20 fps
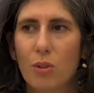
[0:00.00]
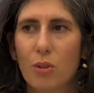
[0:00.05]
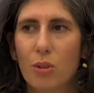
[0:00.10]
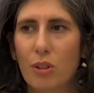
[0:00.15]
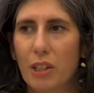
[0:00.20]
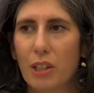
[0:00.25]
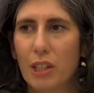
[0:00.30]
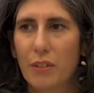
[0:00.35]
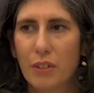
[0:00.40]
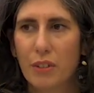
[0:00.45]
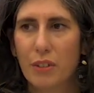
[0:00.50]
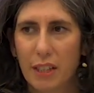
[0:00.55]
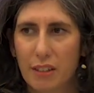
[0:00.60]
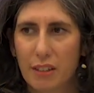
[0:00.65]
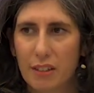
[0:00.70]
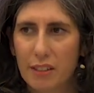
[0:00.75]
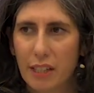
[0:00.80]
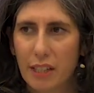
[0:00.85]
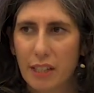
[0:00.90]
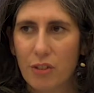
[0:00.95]
or even at
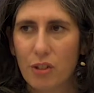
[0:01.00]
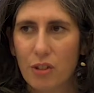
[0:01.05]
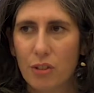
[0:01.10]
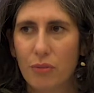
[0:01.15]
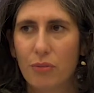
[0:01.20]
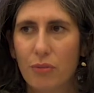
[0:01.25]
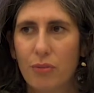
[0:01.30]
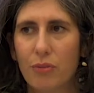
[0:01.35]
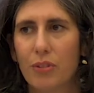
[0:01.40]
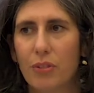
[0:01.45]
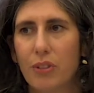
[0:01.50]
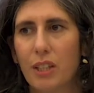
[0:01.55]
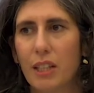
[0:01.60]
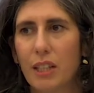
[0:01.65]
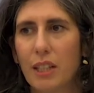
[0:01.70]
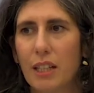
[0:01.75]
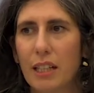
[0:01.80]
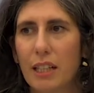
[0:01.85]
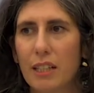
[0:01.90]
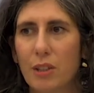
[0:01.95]
the stage of
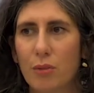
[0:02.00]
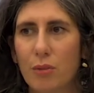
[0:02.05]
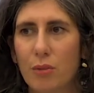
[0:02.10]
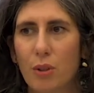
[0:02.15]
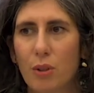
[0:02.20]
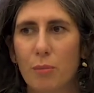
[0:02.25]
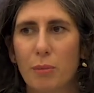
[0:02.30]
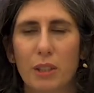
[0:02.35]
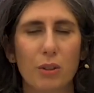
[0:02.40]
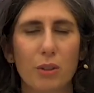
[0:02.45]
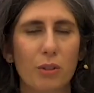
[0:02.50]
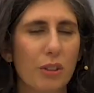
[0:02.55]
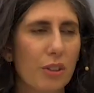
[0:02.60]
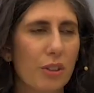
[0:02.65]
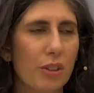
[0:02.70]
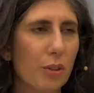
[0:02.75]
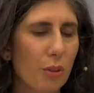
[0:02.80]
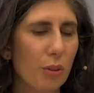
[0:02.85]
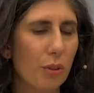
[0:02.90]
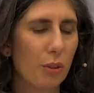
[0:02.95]
the letter of formal
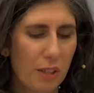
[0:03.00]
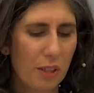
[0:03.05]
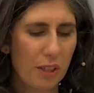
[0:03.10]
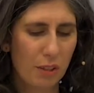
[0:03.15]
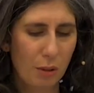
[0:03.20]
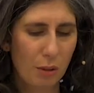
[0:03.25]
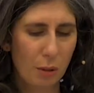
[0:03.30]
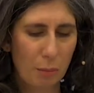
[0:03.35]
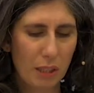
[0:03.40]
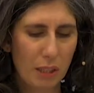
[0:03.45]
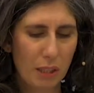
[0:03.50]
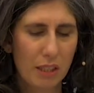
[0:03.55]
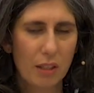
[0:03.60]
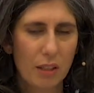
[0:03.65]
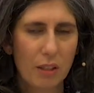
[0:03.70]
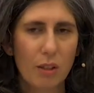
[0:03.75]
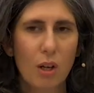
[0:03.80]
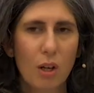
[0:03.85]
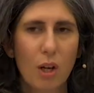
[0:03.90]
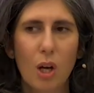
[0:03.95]
notice or the reasoned
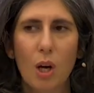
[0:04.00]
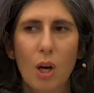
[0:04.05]
opinion,